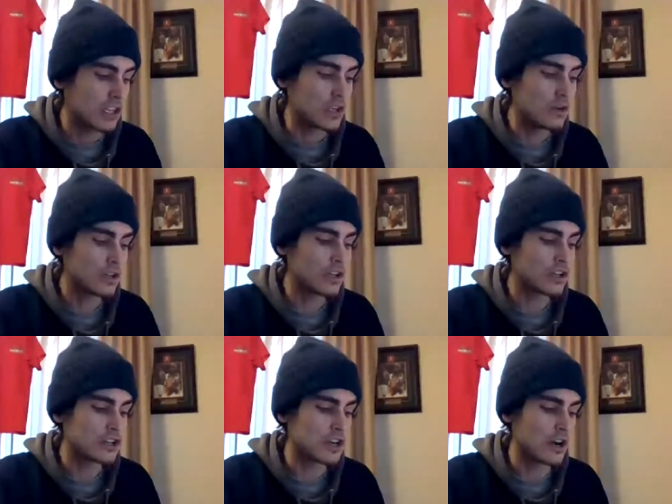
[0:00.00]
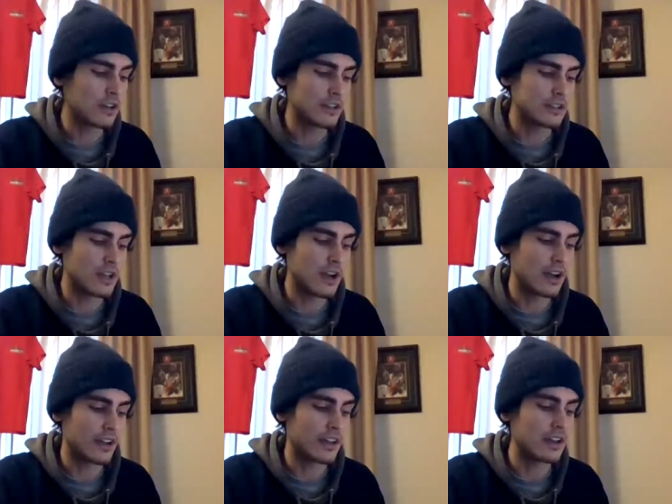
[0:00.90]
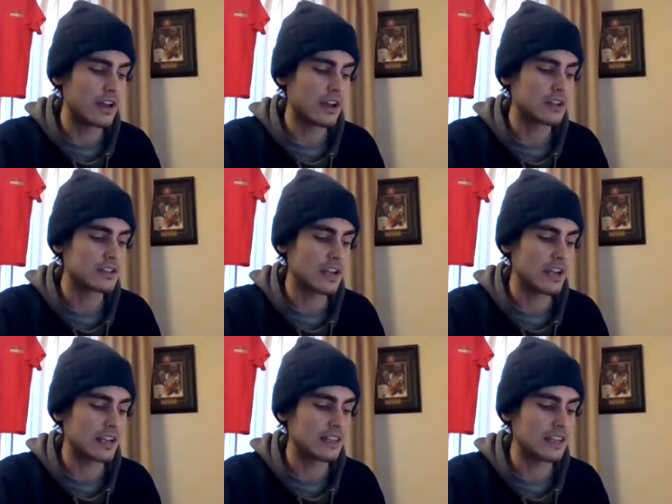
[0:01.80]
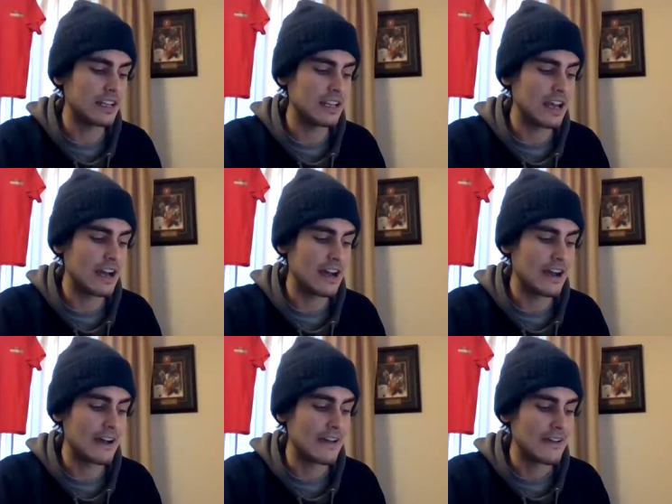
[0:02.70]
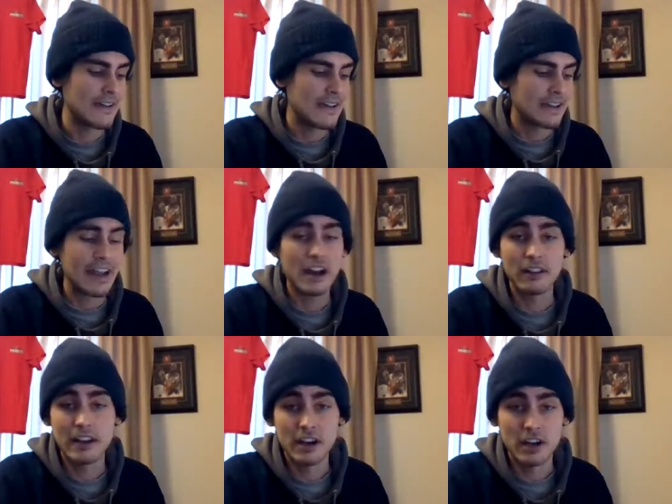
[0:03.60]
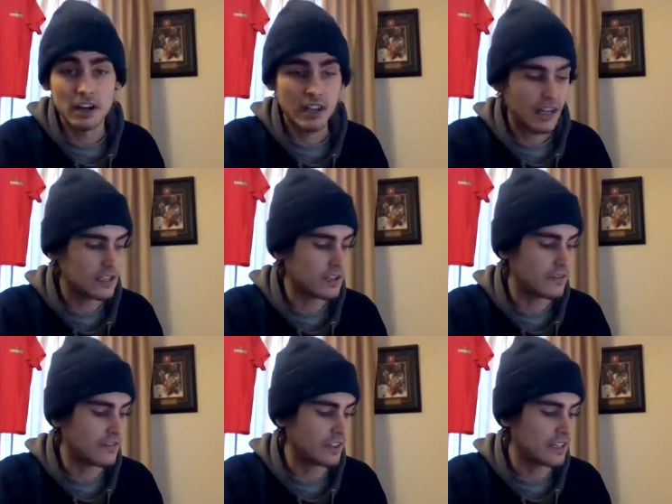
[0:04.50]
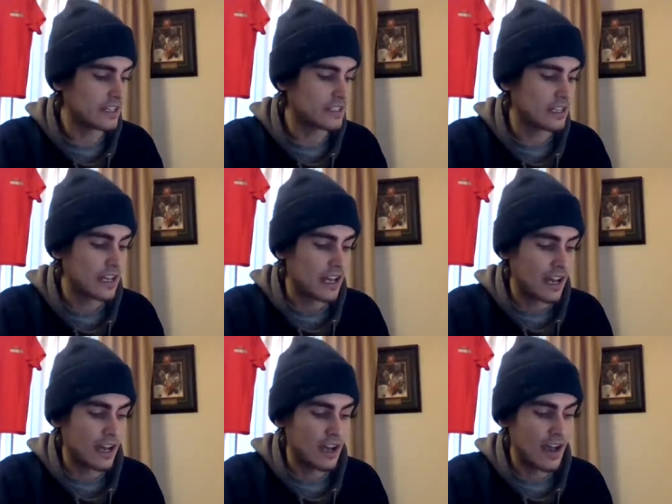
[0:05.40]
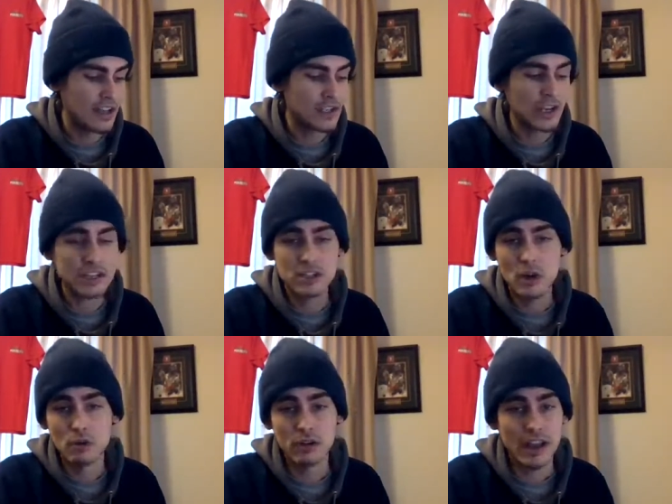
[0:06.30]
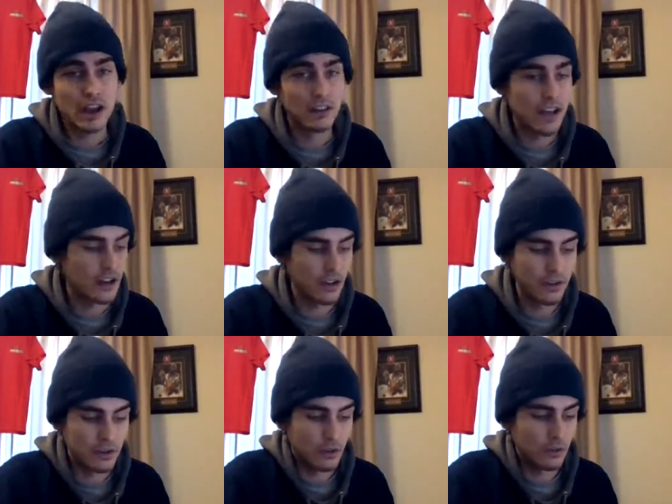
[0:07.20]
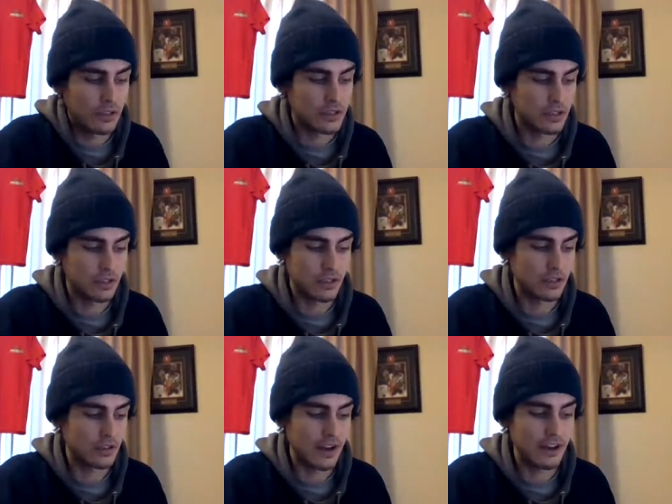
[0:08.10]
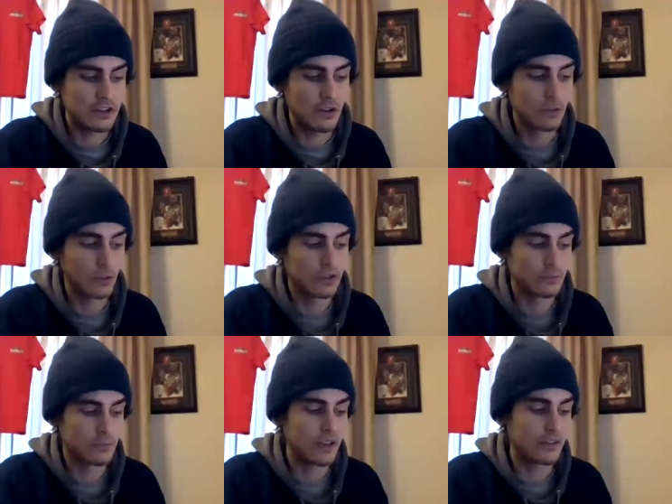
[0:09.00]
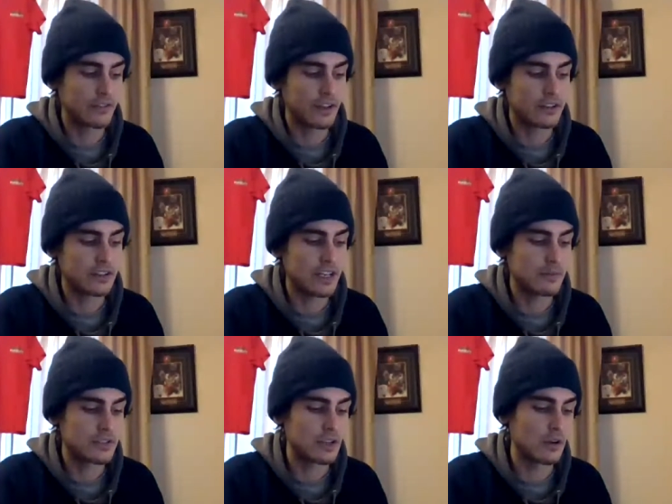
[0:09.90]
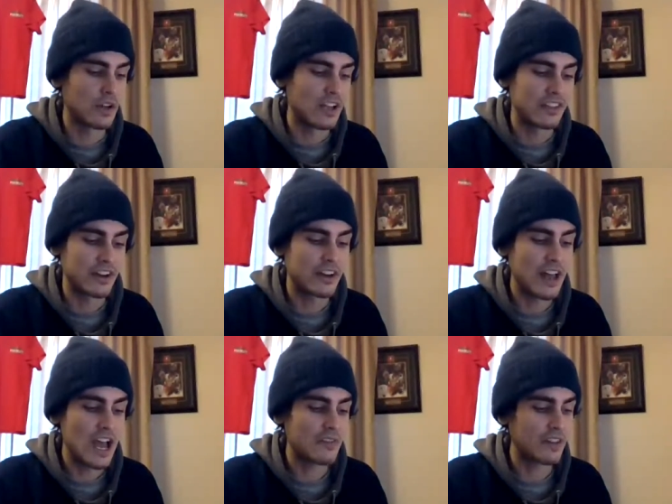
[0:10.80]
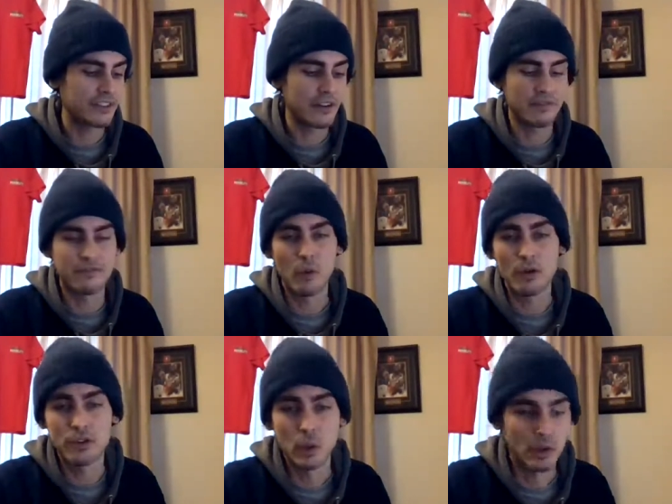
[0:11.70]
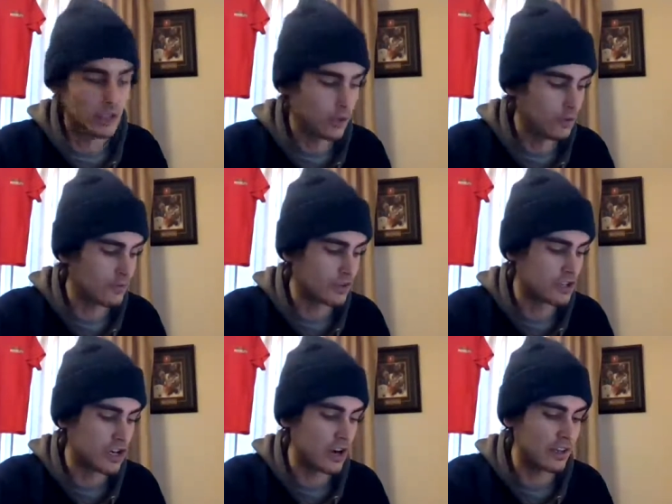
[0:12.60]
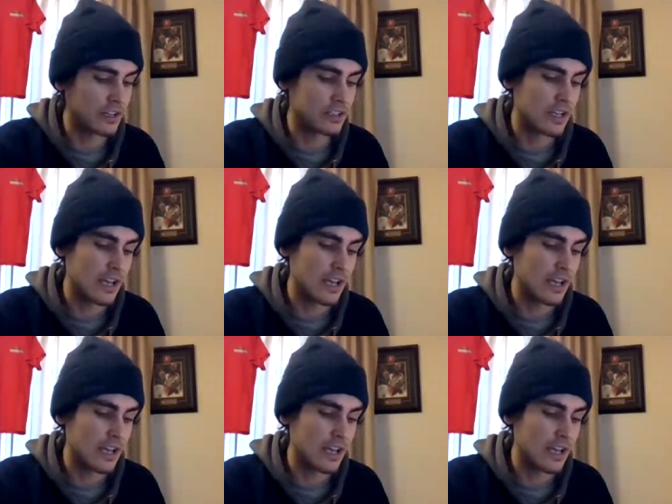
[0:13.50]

Utica, Charlotte, Canucks, and the Carolina Hurricanes affiliate. As you guys know, Carolina, all their goalies are AHL goalies are playing for their team. So they're going to have like their 4th goalie going for Charlotte.